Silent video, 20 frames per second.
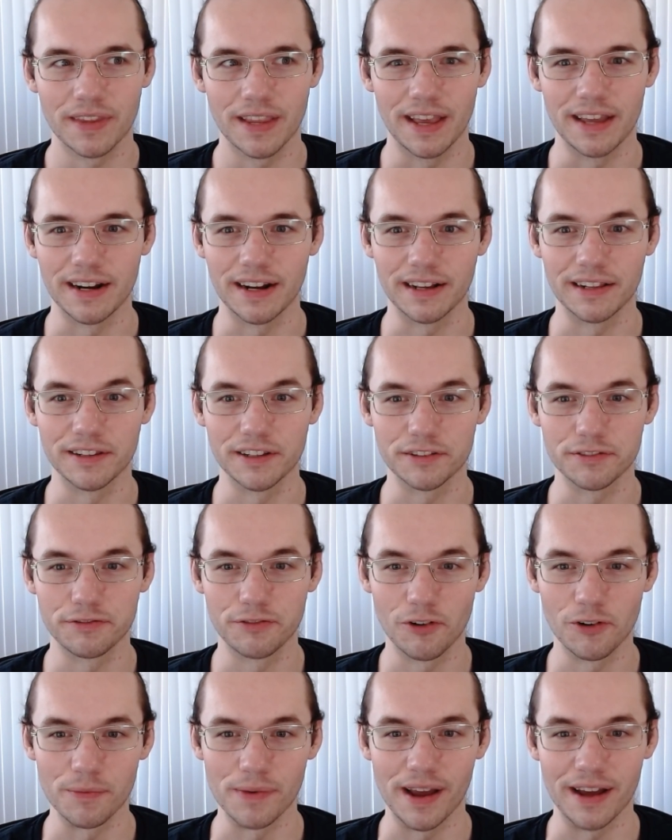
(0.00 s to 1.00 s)
and I clicked
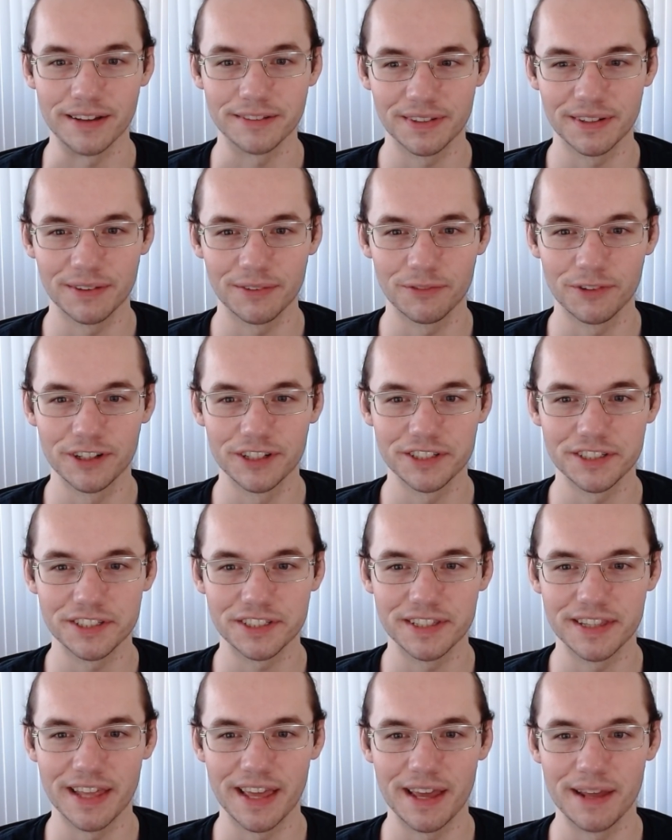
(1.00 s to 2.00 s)
format,
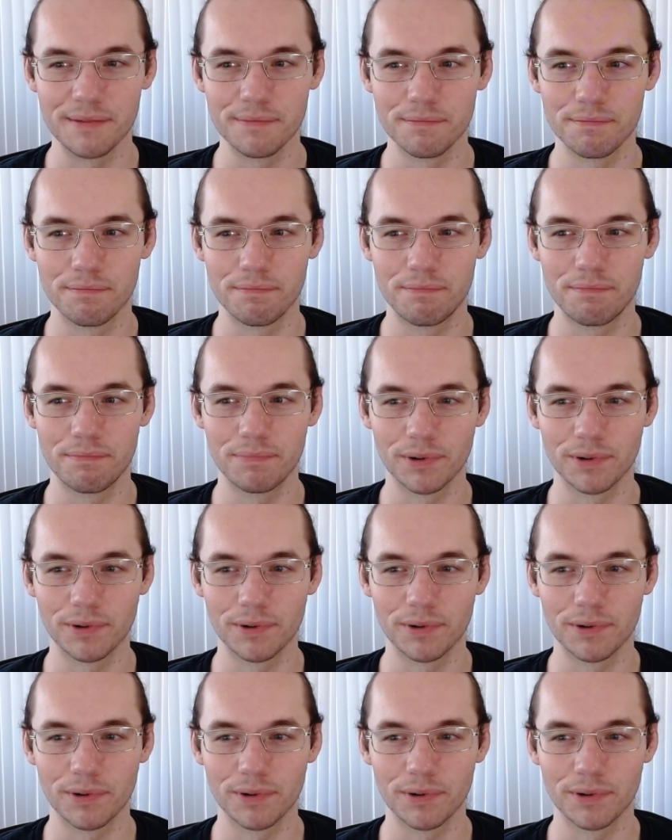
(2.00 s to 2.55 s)
which then